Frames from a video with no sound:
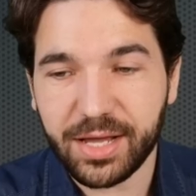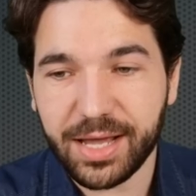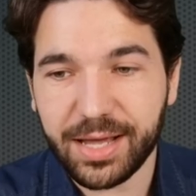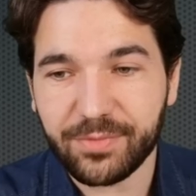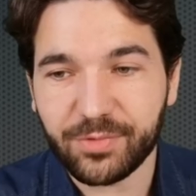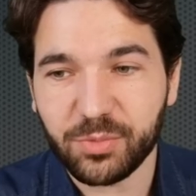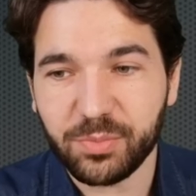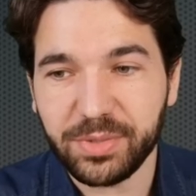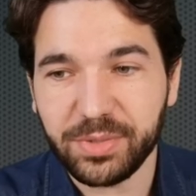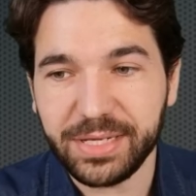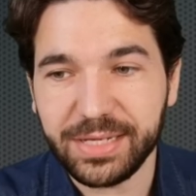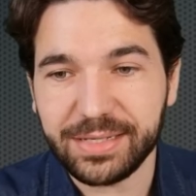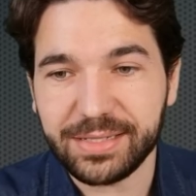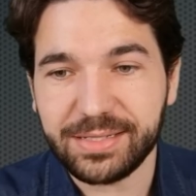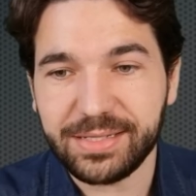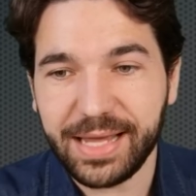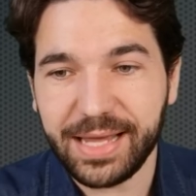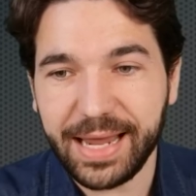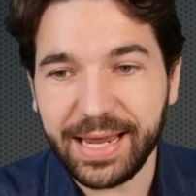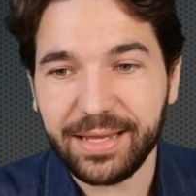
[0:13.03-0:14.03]
after being
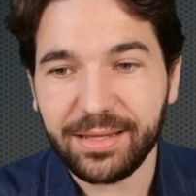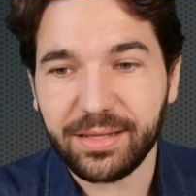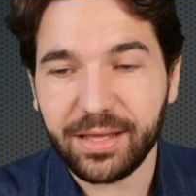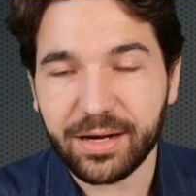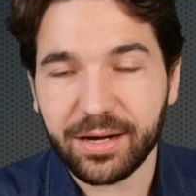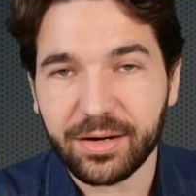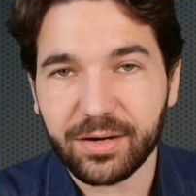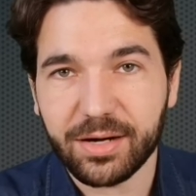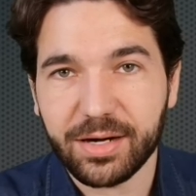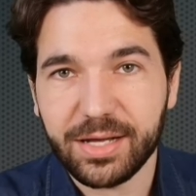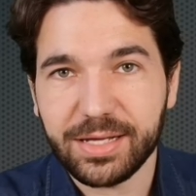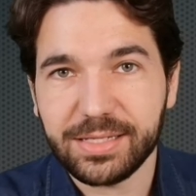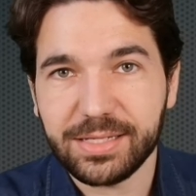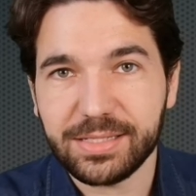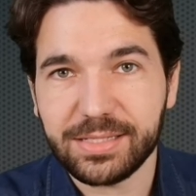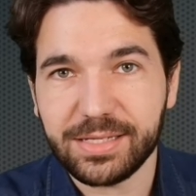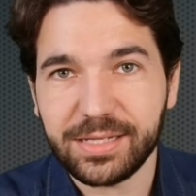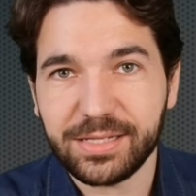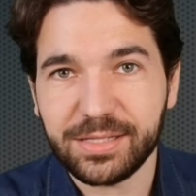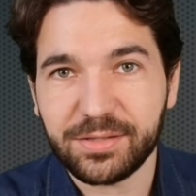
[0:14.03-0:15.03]
detained there
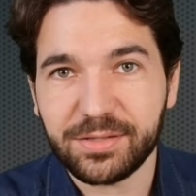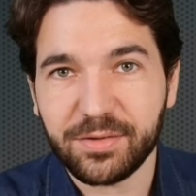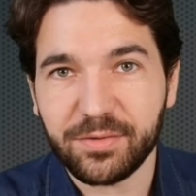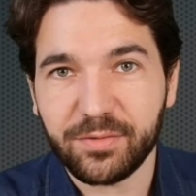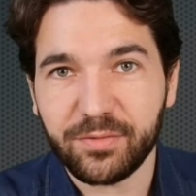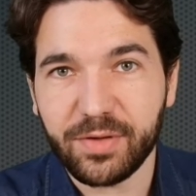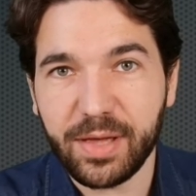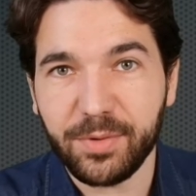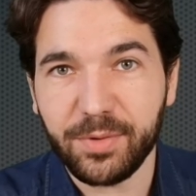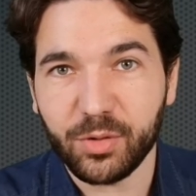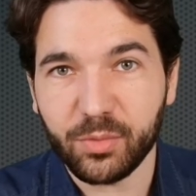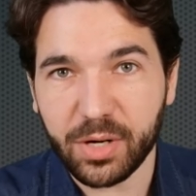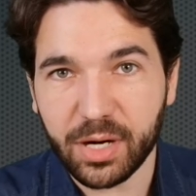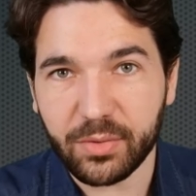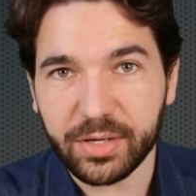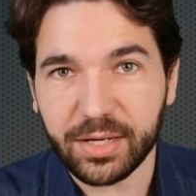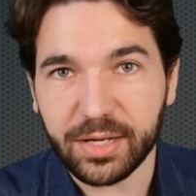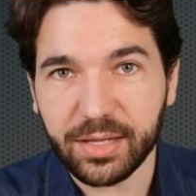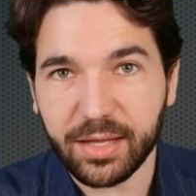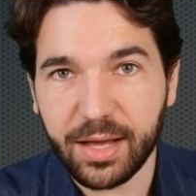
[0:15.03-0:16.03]
since
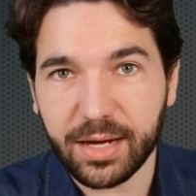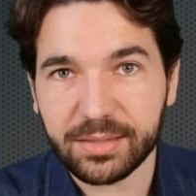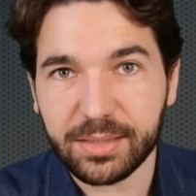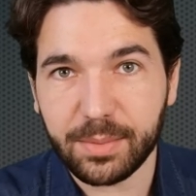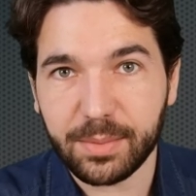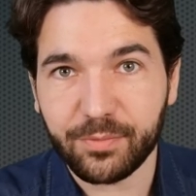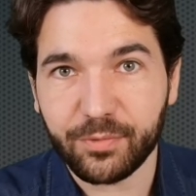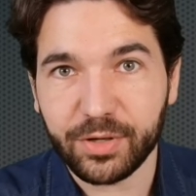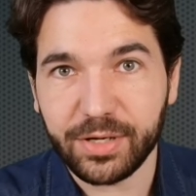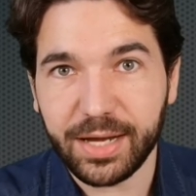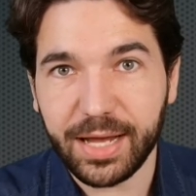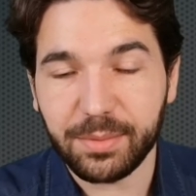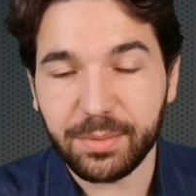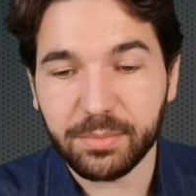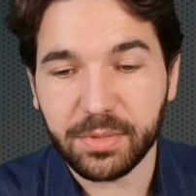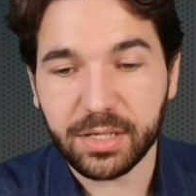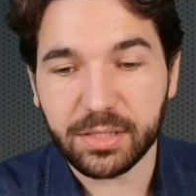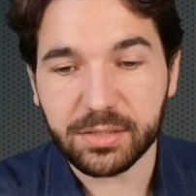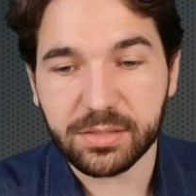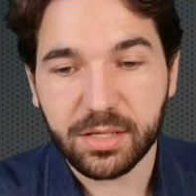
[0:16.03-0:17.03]
February, locked up for 9
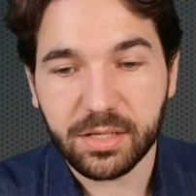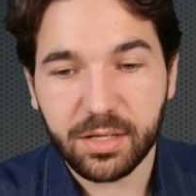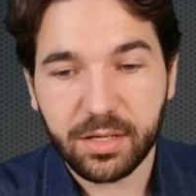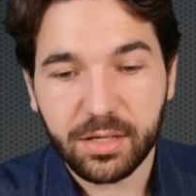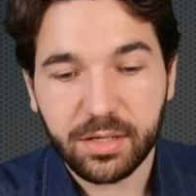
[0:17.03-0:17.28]
months.